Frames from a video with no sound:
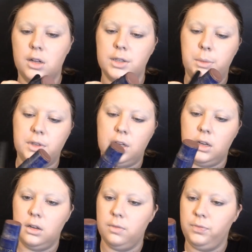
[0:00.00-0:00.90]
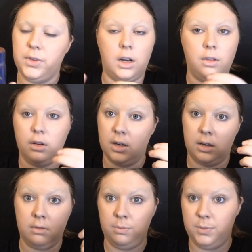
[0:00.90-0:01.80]
So I'm using
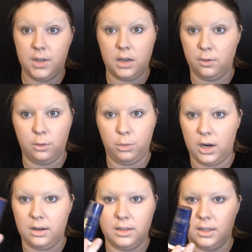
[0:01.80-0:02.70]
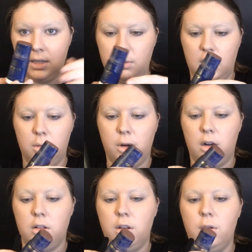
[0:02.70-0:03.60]
a different brand. It's the same kind of
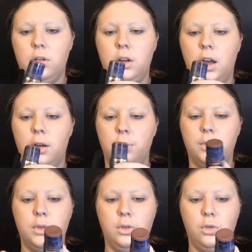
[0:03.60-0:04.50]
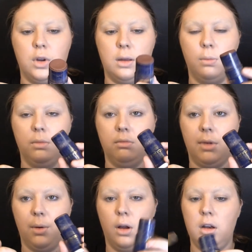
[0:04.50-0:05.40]
product though, Cream
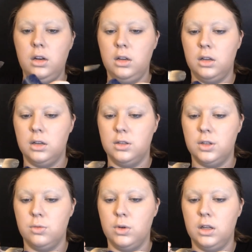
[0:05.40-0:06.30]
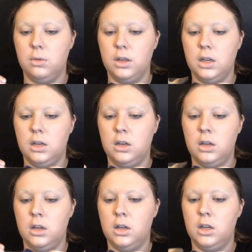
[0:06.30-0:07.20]
Marron. It's just really, really
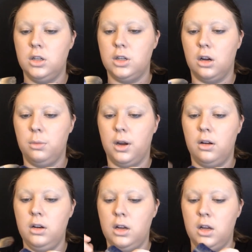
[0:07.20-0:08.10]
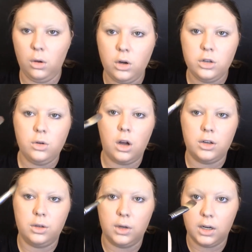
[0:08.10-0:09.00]
dark brown. I'm going to do
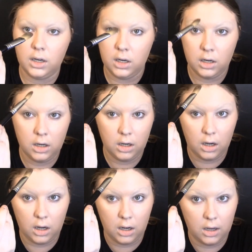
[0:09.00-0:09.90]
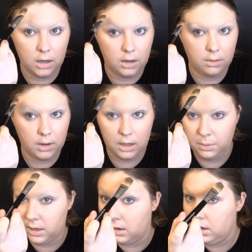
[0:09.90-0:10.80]
contour on right up
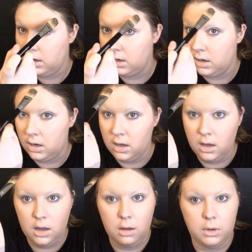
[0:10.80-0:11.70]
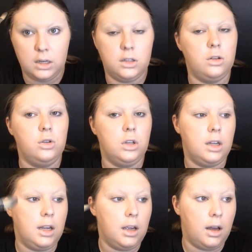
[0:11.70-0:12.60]
here because
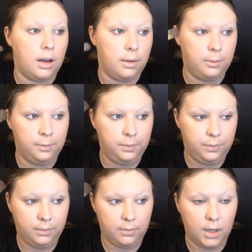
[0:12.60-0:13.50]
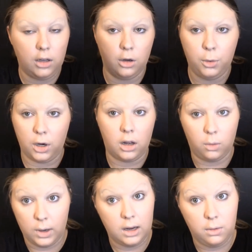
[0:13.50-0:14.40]
usually you're putting on a
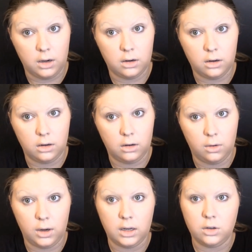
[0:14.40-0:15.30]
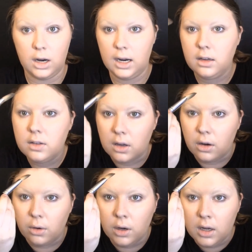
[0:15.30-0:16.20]
wig when you're going in drag,
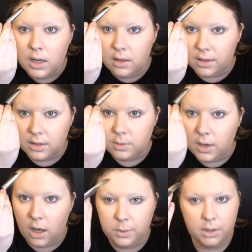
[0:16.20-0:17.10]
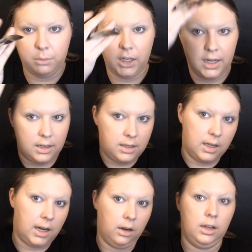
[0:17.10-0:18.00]
so this helps it blend into
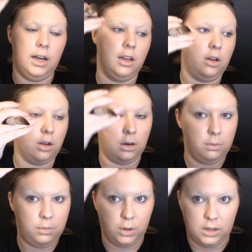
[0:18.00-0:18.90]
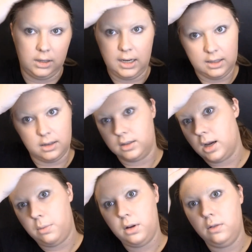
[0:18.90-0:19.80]
the hairline that you're going to put the lace on
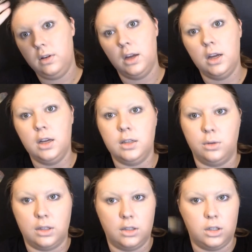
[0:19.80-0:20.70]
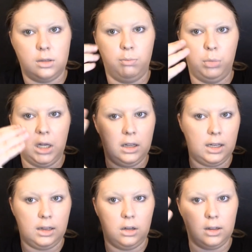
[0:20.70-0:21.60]
top of, so it doesn't just
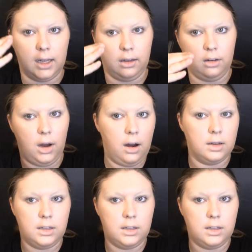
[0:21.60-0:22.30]
bluntly look like your hair is